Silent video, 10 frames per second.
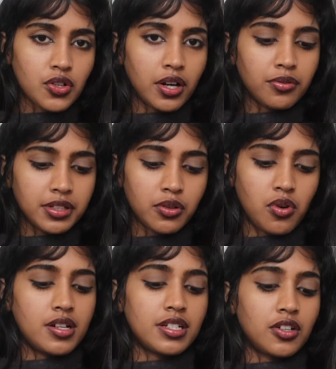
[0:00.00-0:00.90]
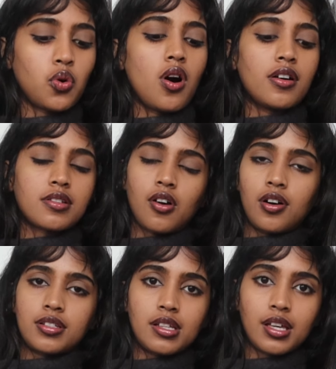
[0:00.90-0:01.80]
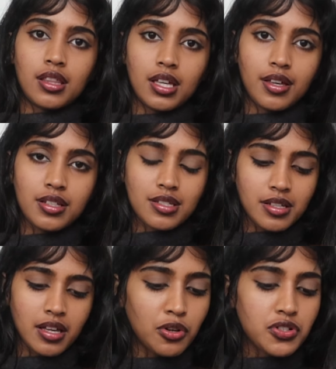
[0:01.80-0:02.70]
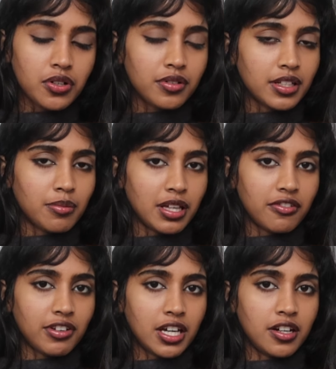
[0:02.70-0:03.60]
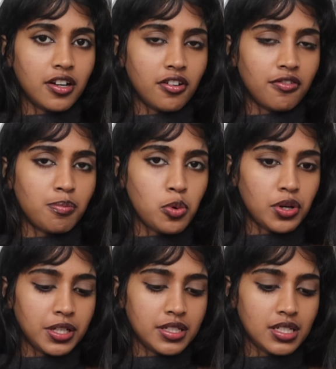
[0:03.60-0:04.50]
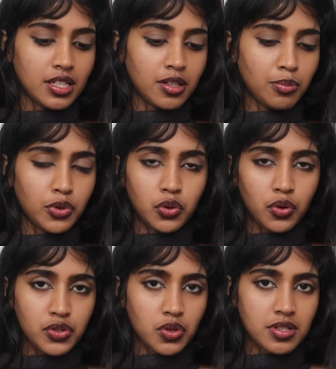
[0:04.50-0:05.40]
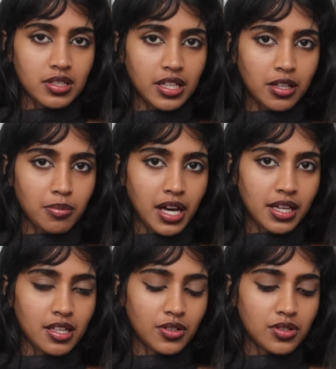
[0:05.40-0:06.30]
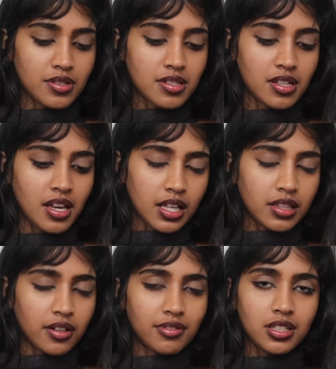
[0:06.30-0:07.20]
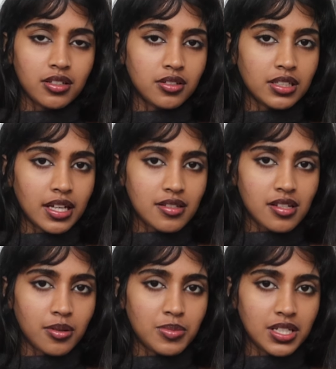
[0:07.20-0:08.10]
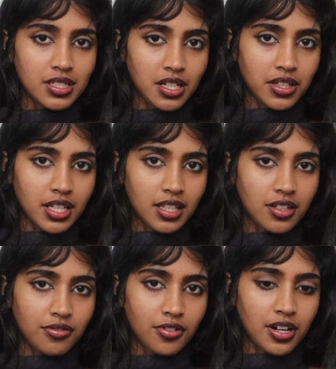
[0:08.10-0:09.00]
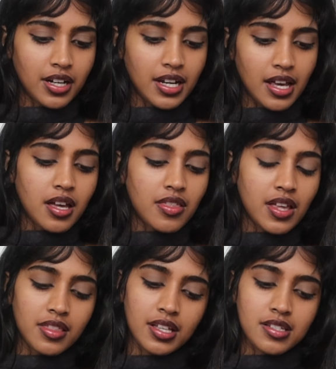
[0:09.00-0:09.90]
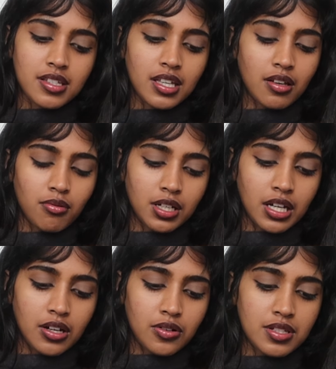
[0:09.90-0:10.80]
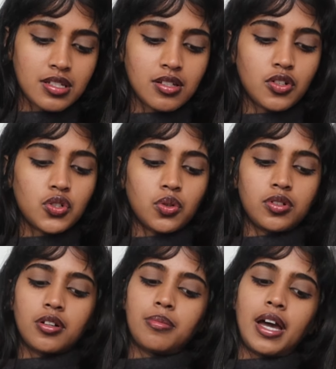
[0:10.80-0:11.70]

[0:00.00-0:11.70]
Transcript: So I really want to acquire socks like these. I'm also really a big fan of pointy mules or slingback heels. I love the little lace-up detailing in the front. And then this Gimaguas shoulder